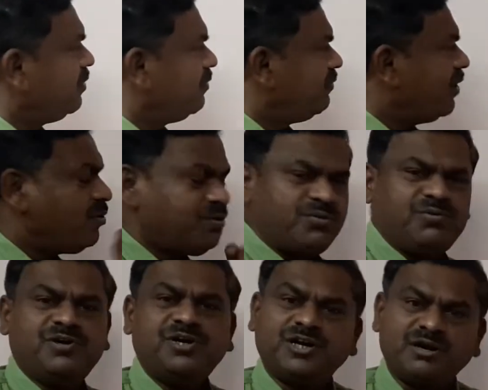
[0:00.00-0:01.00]
we have to
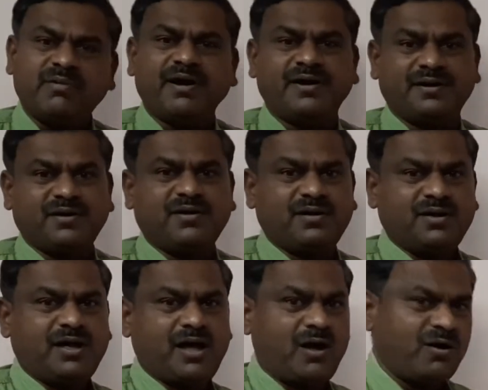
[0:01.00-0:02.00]
determine,
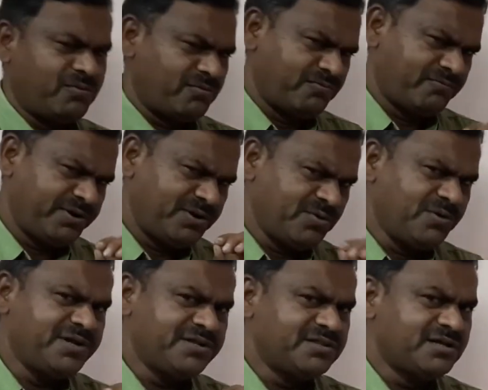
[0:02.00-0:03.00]
or we
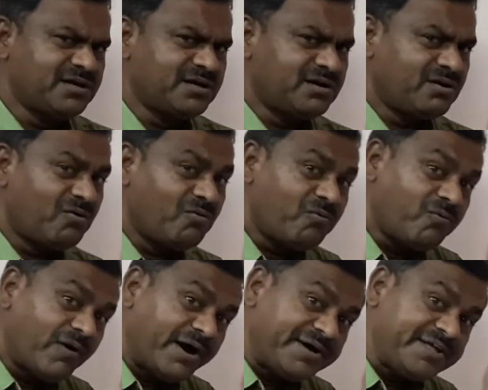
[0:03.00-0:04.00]
knowing the
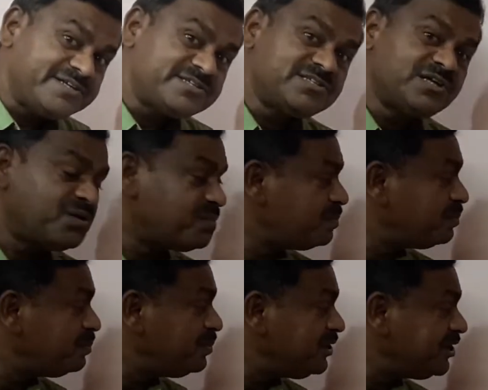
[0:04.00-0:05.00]
what is the
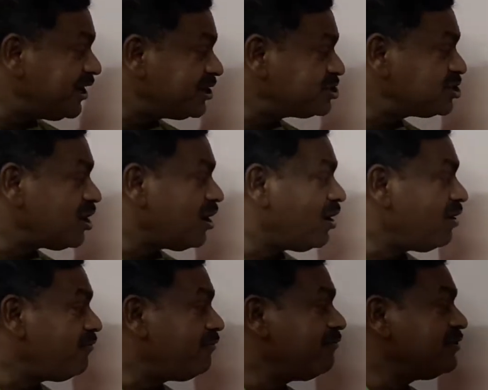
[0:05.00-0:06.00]
pH
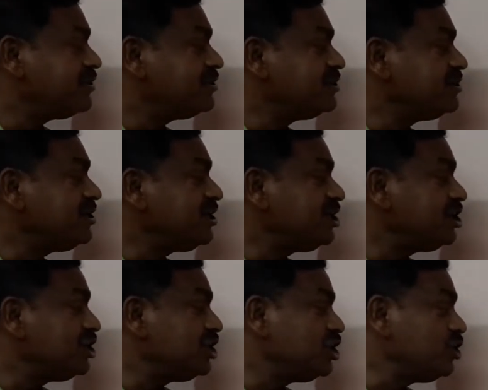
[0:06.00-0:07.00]
of the
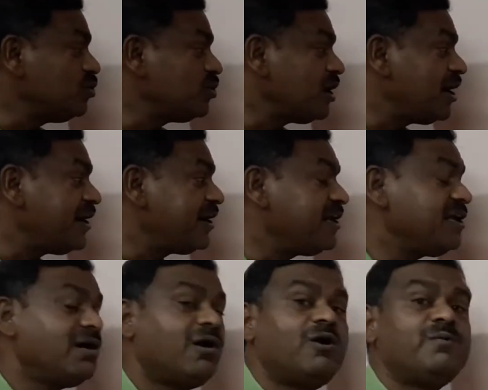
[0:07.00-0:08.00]
neutrality
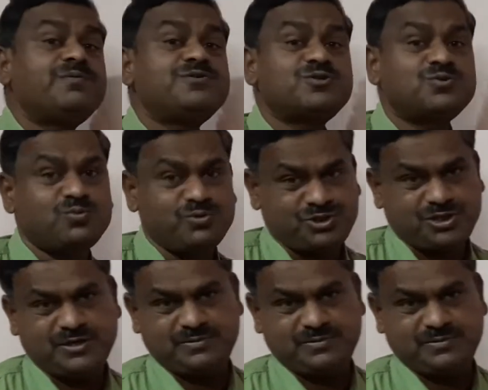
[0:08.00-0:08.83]
of solution.